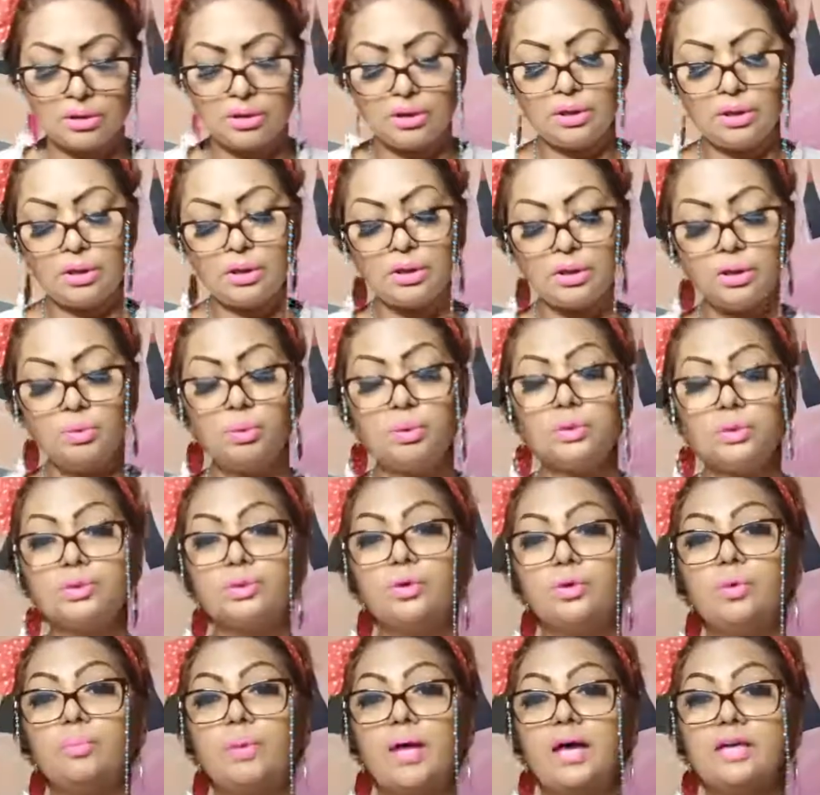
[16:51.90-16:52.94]
You want to
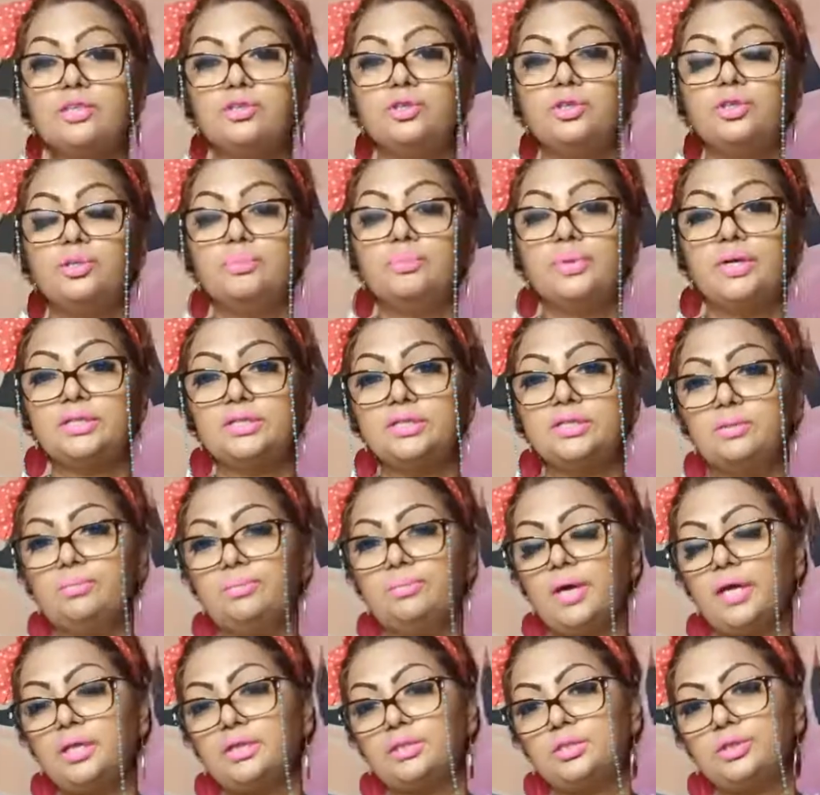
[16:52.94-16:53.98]
go back to your person,
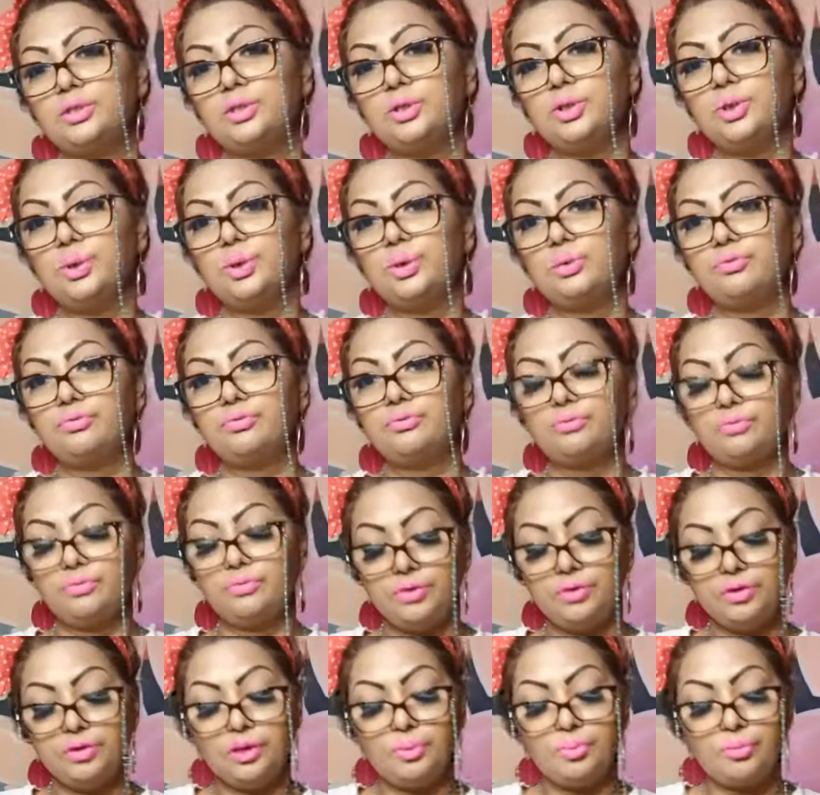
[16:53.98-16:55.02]
but your
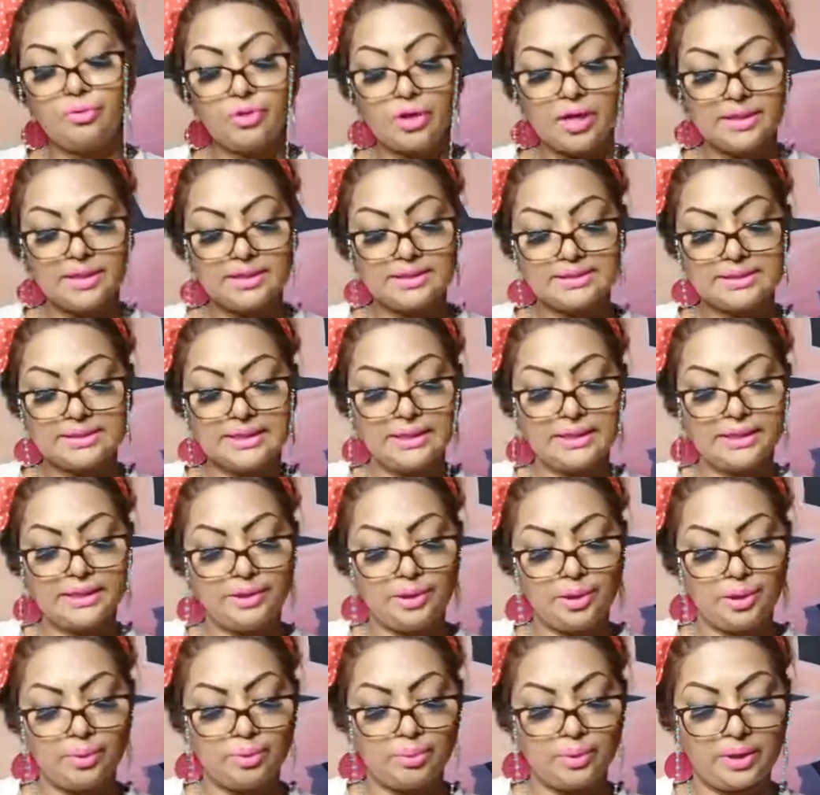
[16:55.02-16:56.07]
pride is getting in
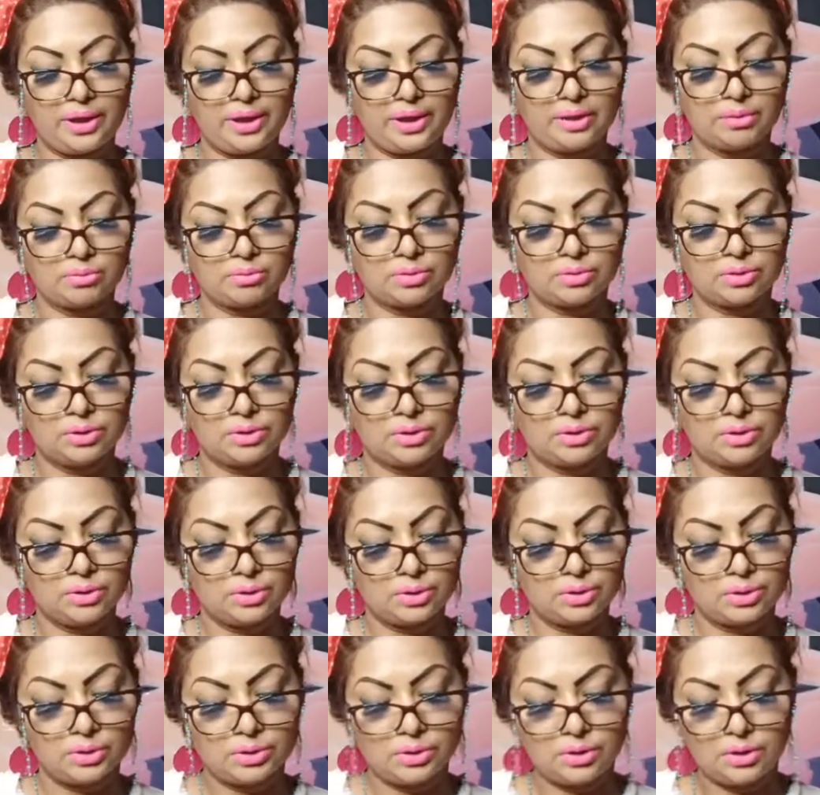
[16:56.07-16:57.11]
your way.
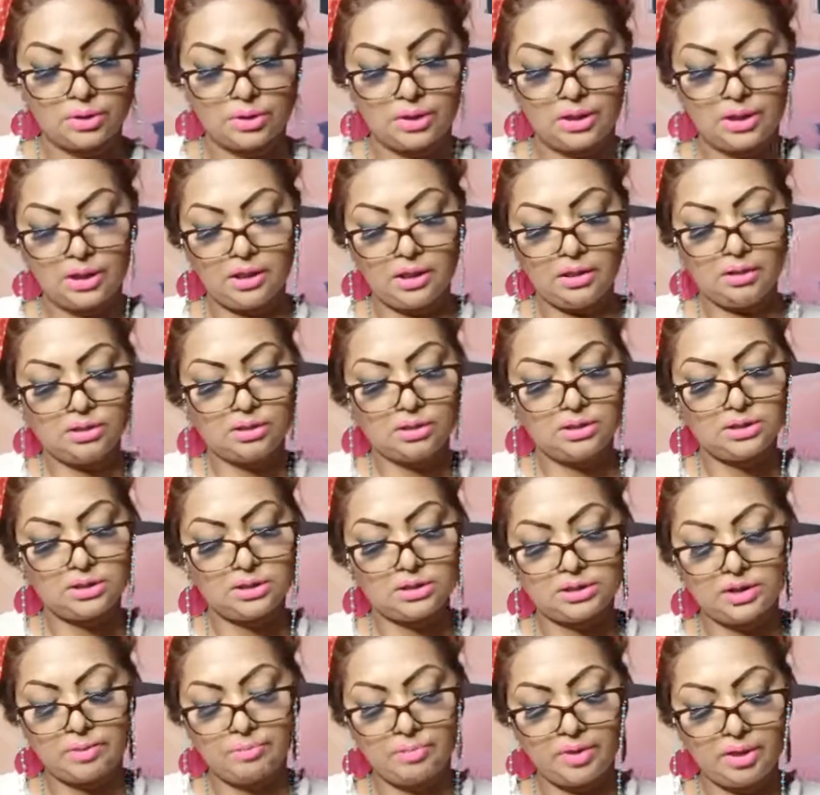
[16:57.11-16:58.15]
Yeah. So
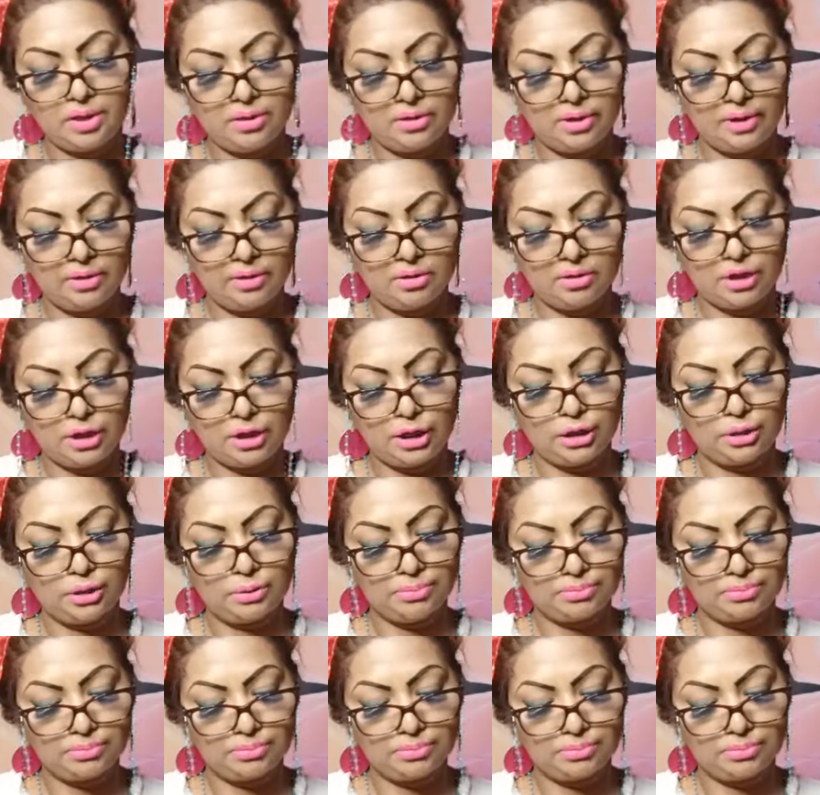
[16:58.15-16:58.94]
something going on here.